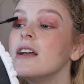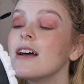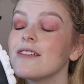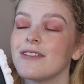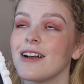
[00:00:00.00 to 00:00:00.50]

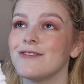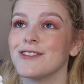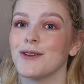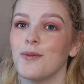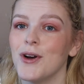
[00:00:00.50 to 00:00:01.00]
I'm
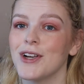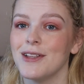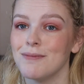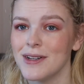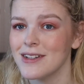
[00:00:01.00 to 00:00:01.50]
just a
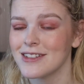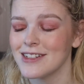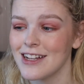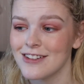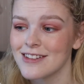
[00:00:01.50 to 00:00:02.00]
working
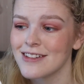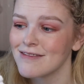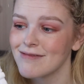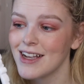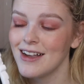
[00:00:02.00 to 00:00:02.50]
person. I just
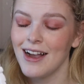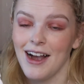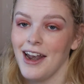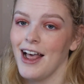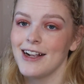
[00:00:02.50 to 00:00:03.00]

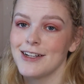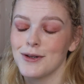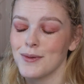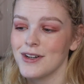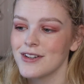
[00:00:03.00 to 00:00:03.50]
like
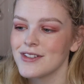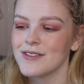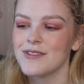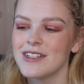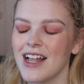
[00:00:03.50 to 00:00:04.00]
to work for
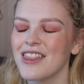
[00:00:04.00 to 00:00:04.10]
some reason.